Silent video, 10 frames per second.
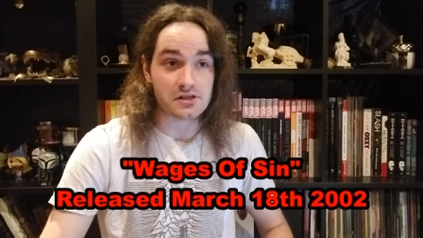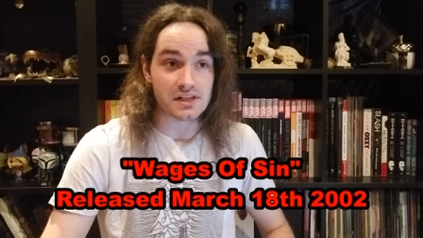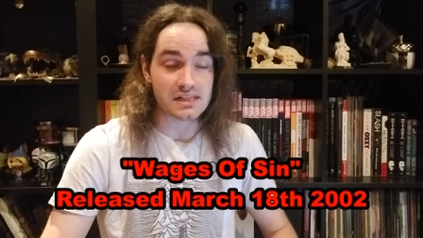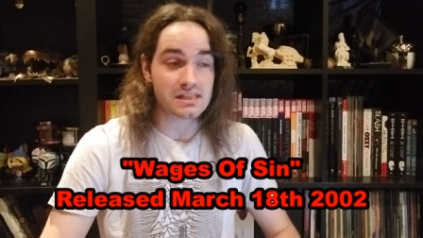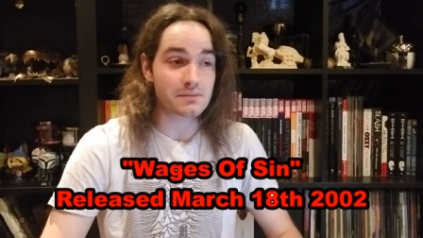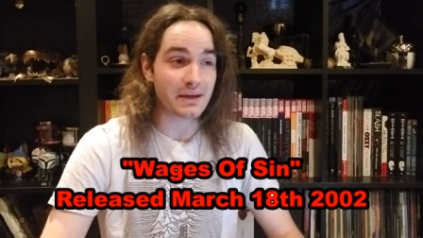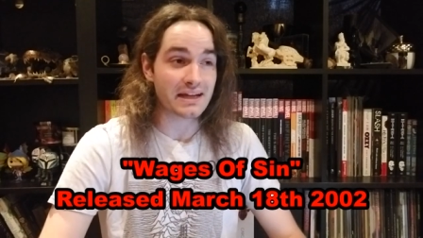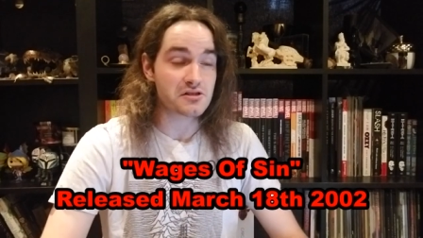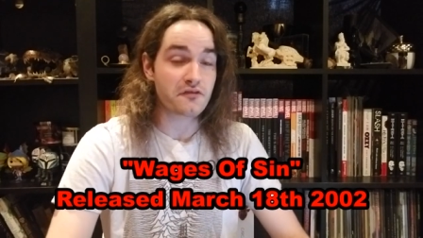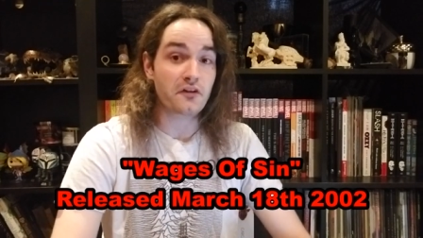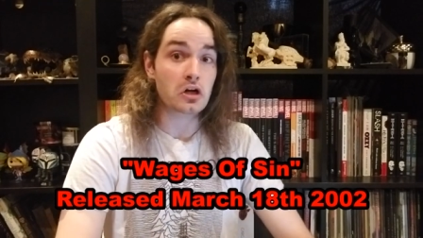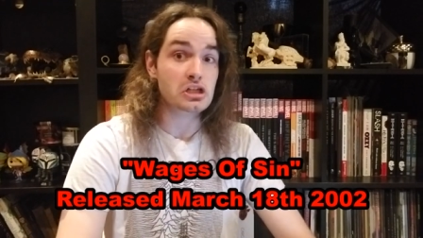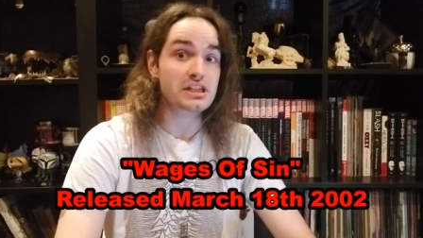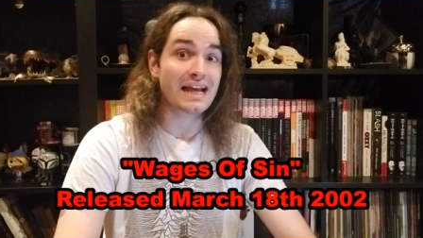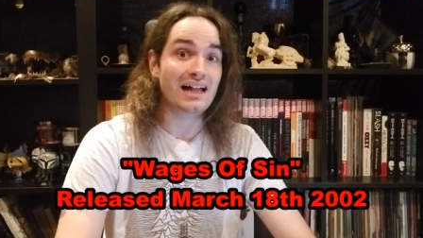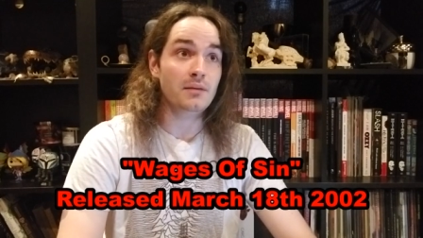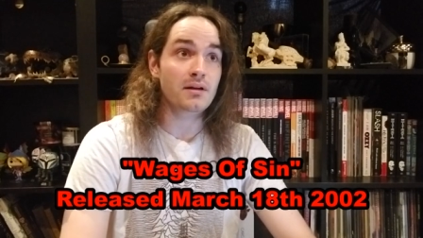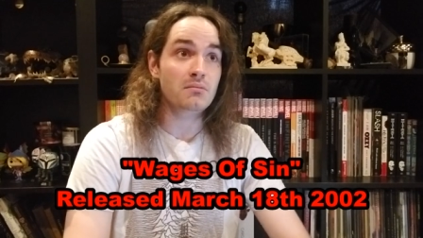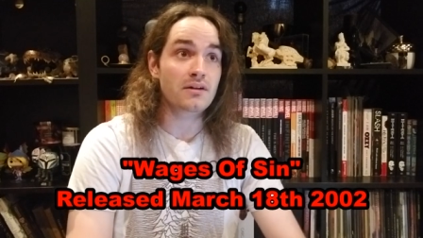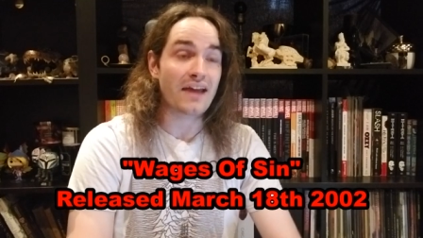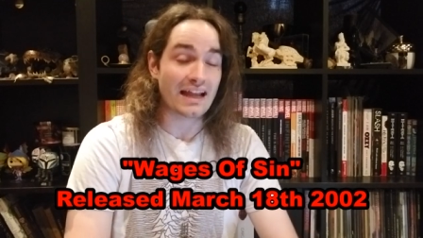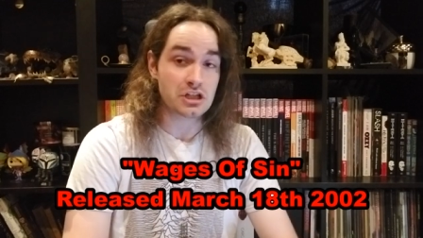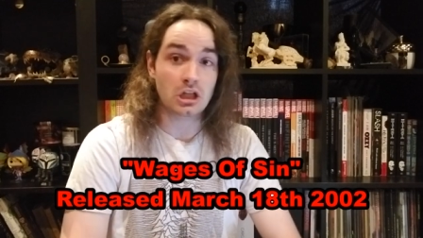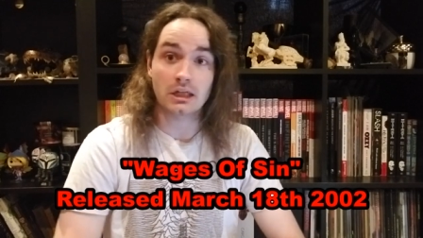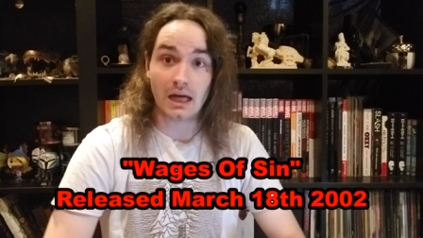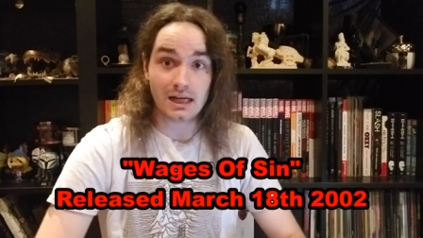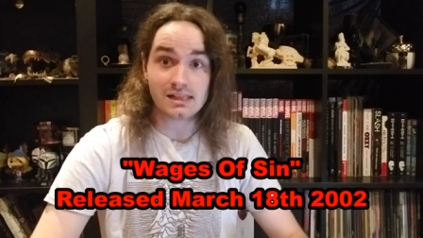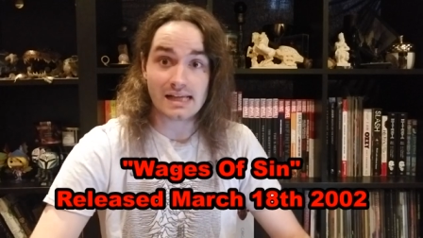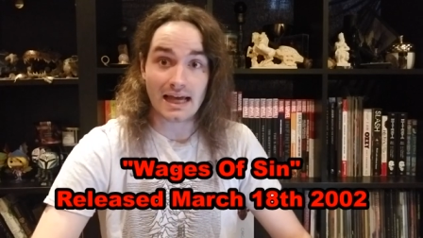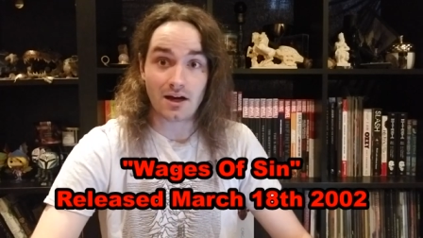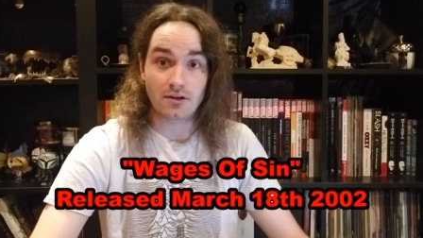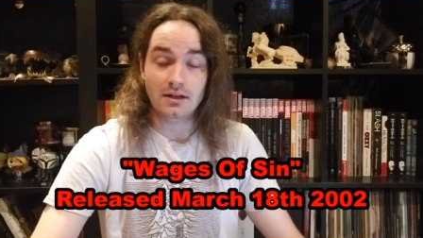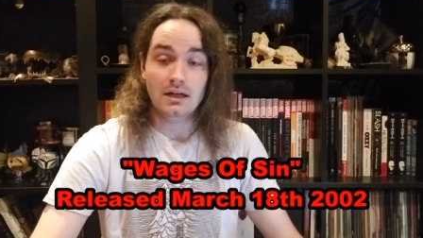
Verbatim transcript: This is the band's first album with Angela Gossow